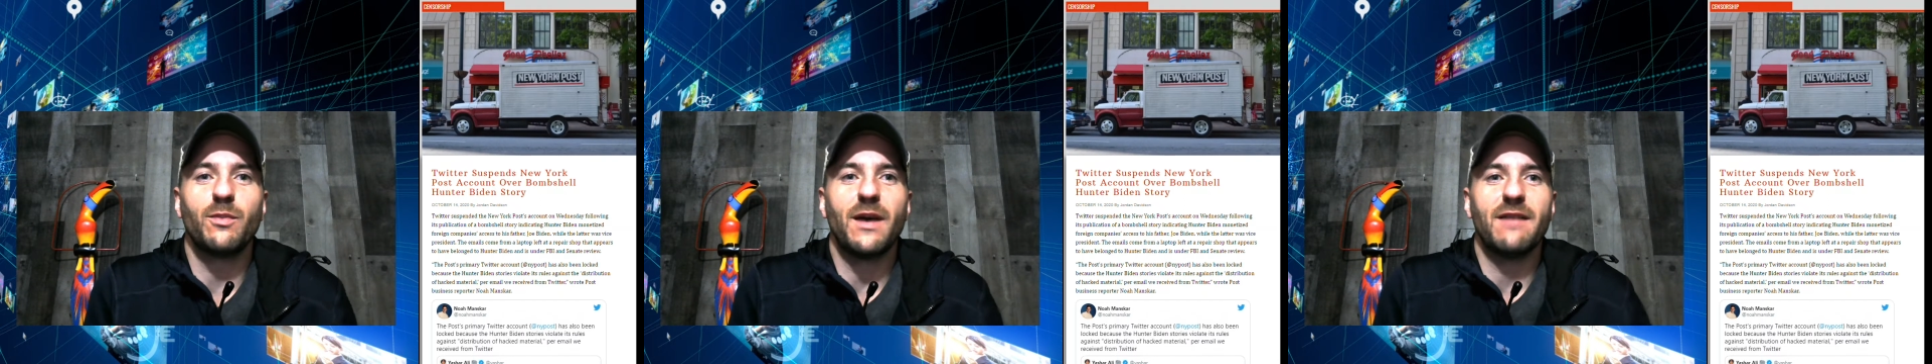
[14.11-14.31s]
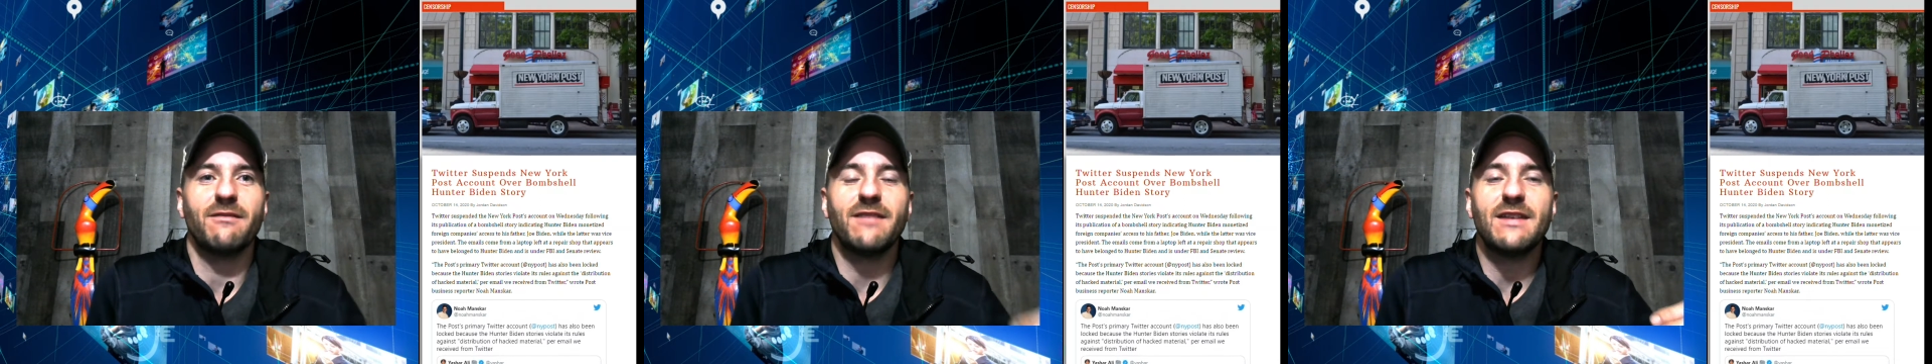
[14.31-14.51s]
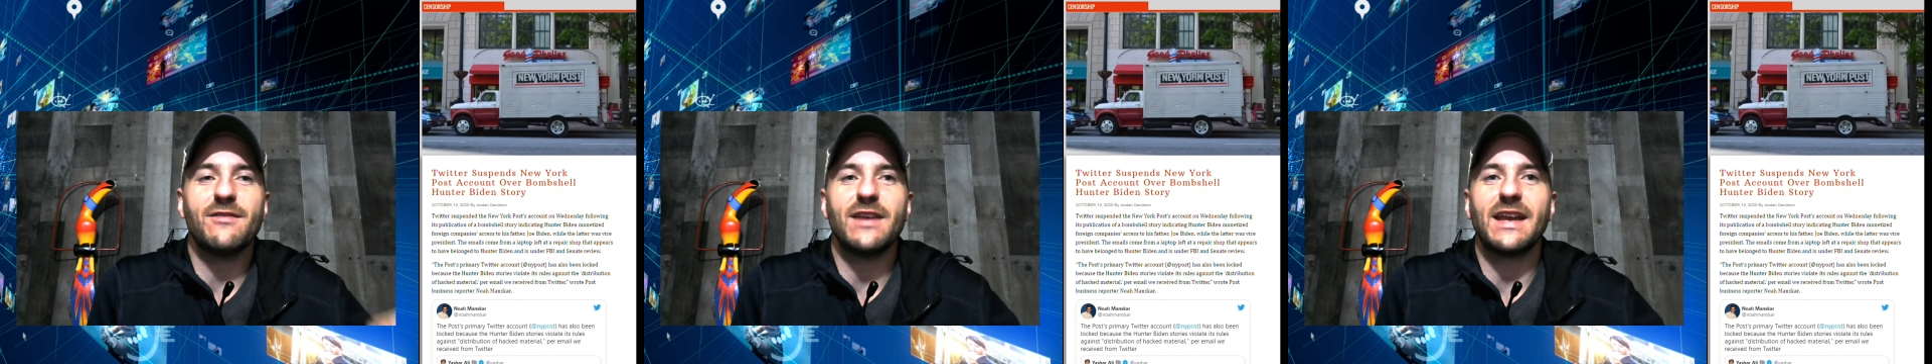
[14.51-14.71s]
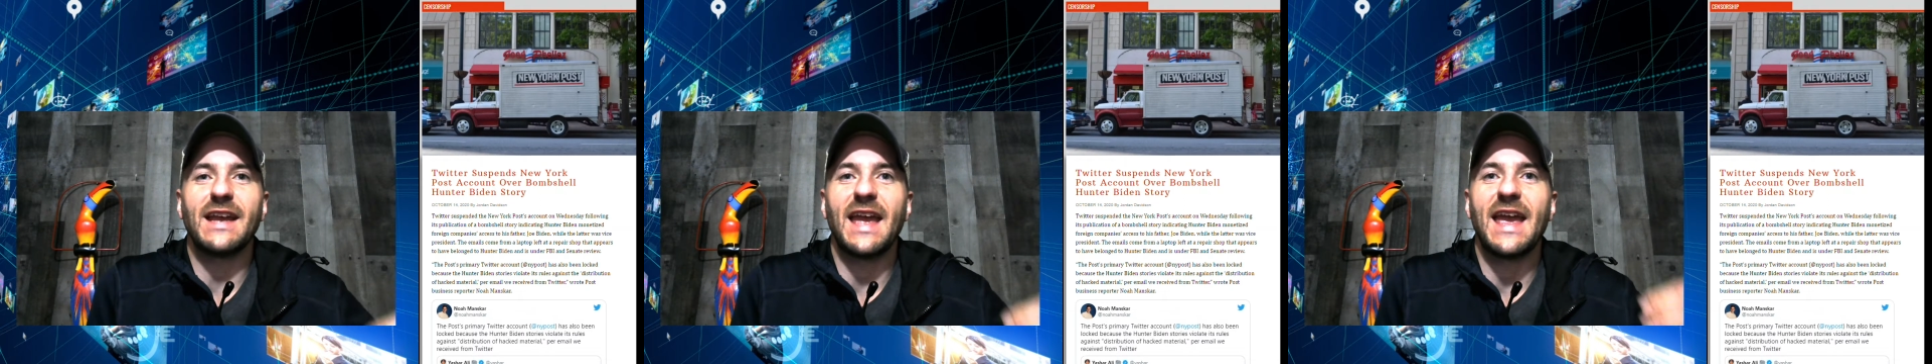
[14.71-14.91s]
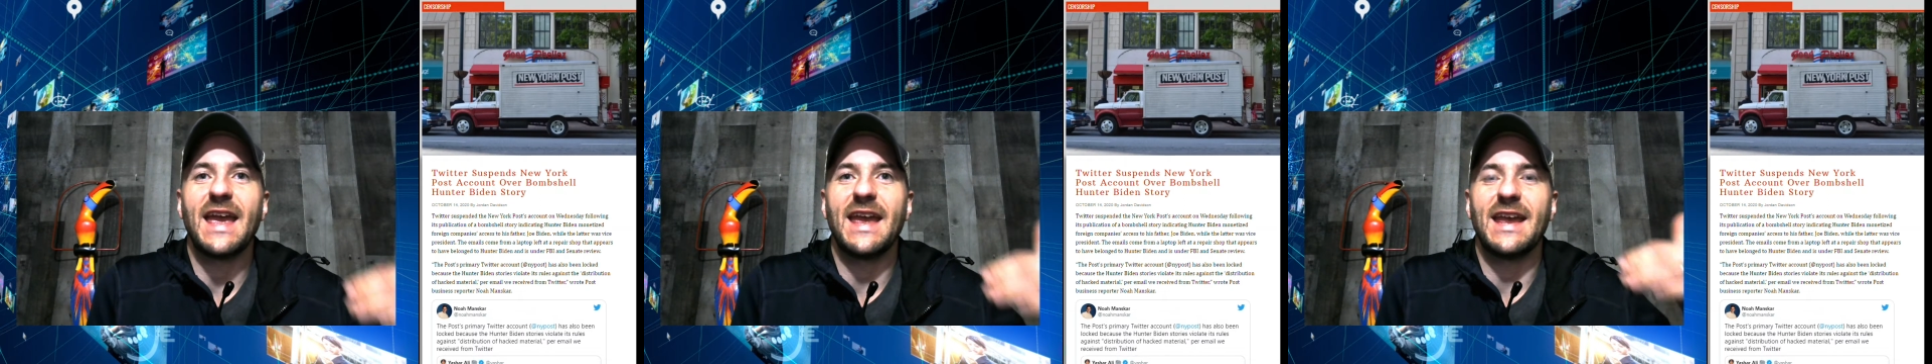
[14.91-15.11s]
by leaving
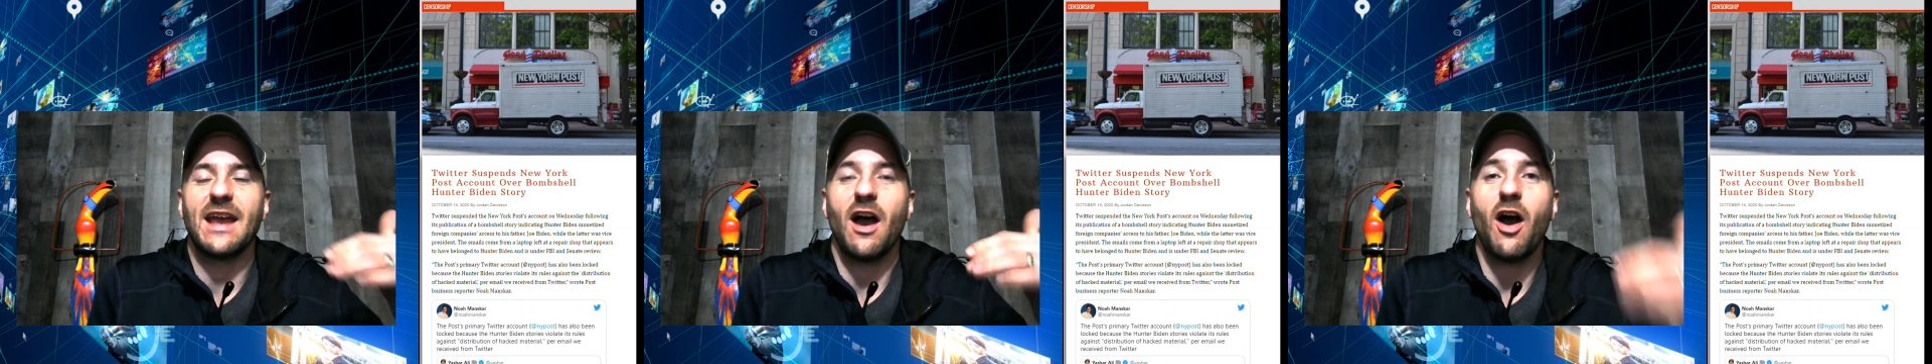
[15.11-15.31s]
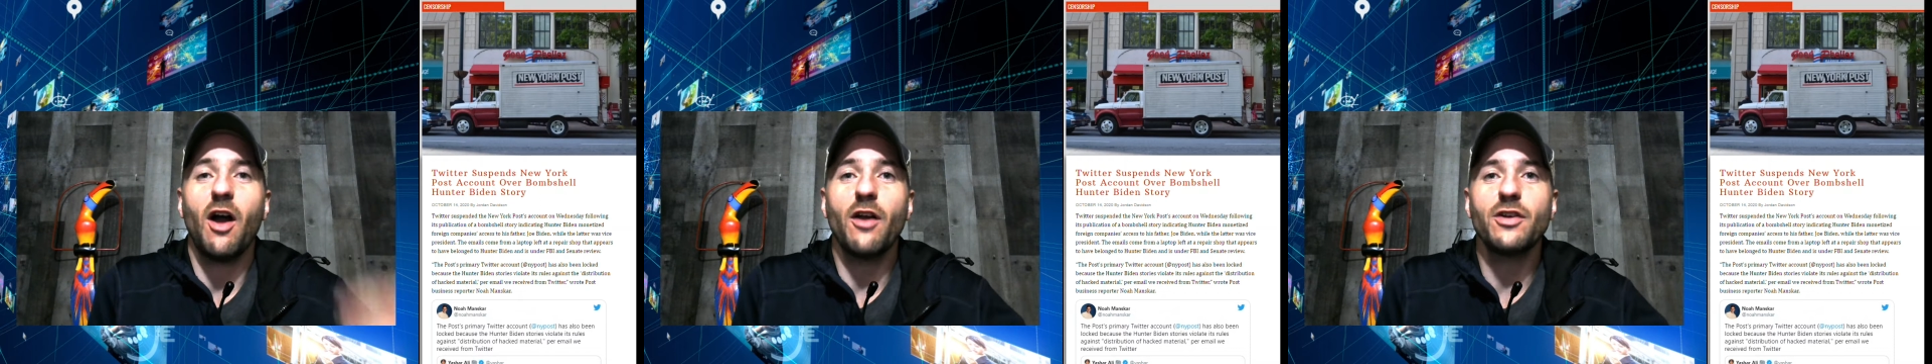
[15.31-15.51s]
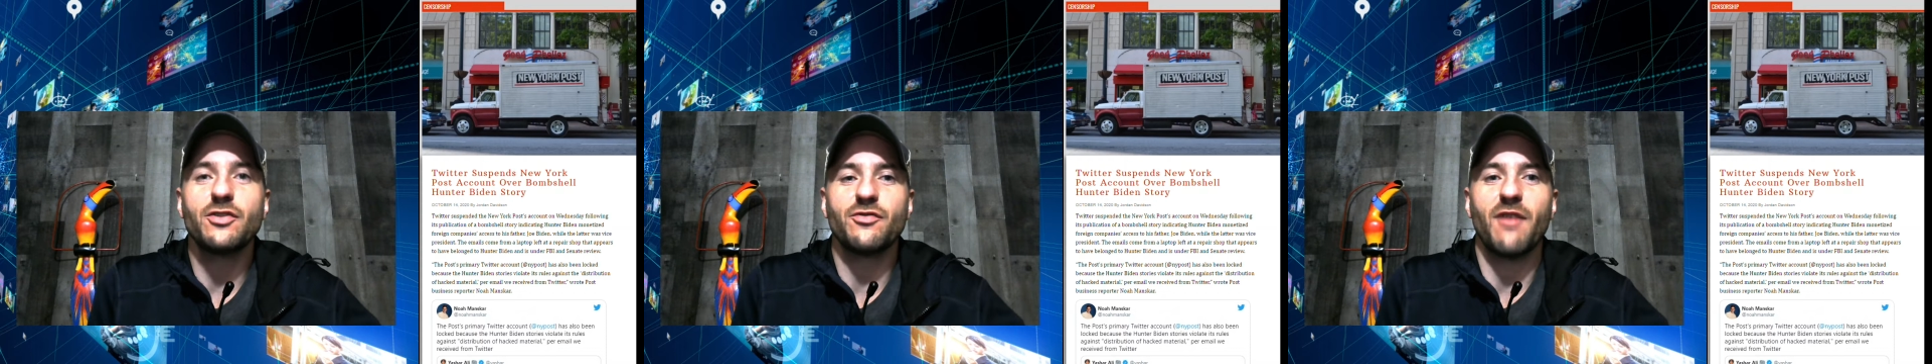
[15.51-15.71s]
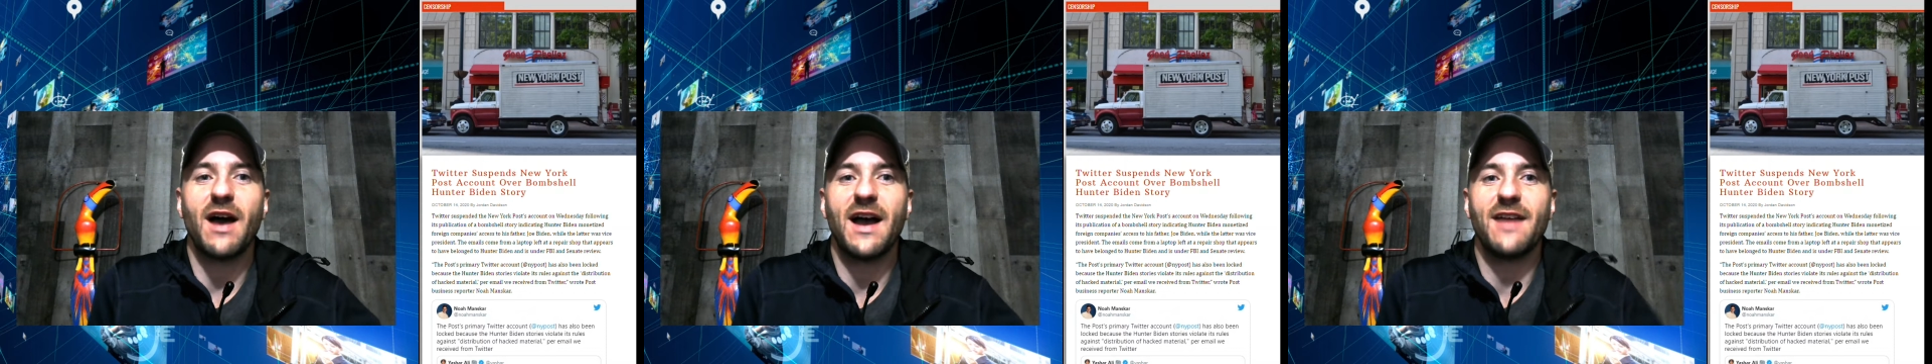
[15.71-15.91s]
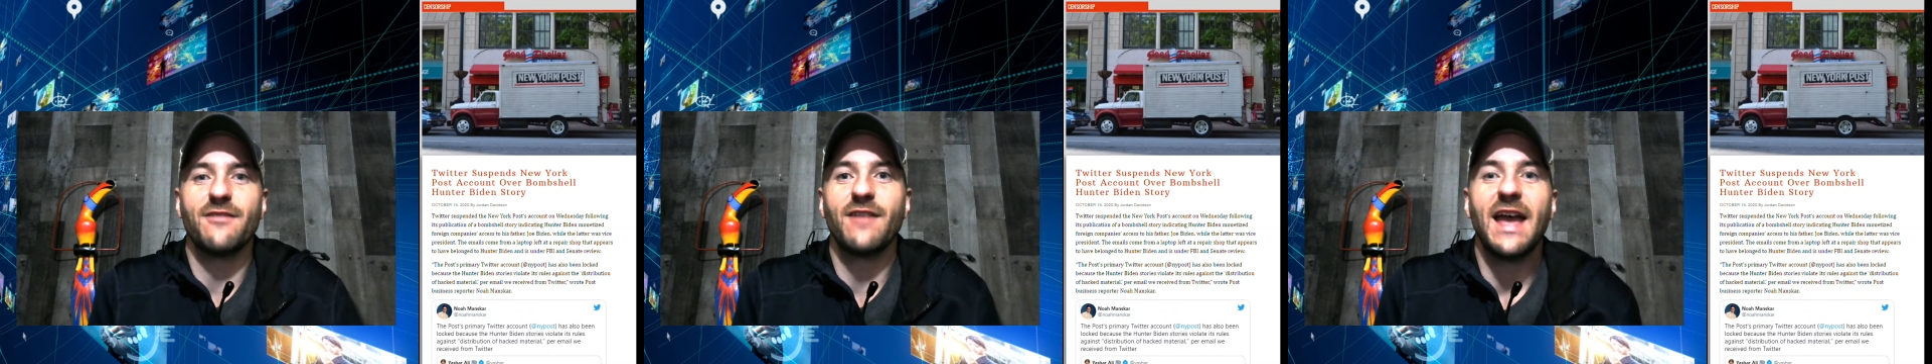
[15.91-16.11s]
a hard
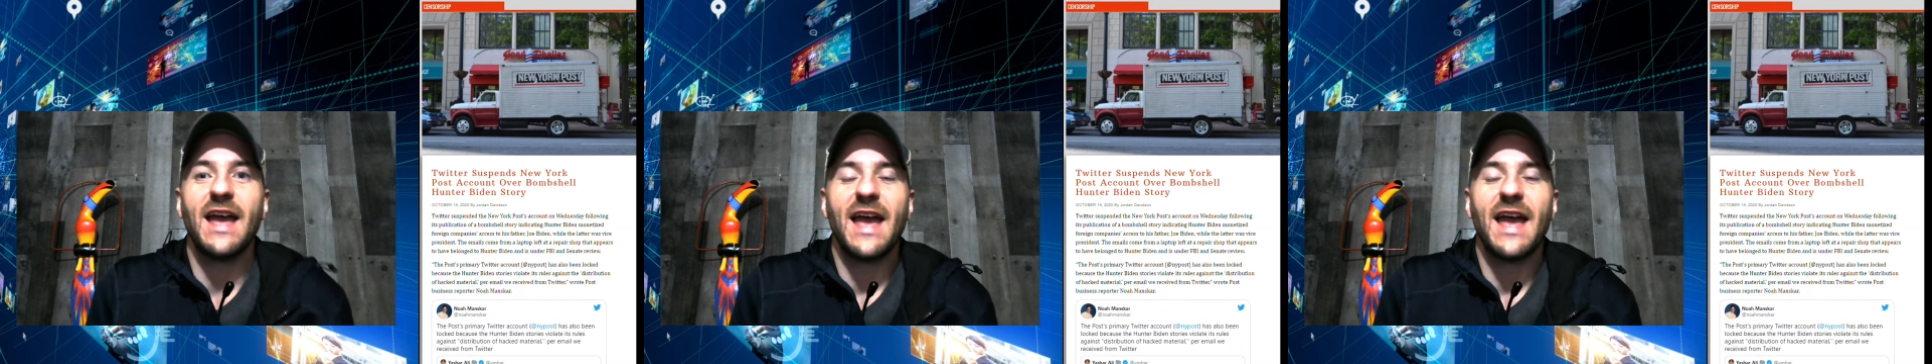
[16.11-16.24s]
drive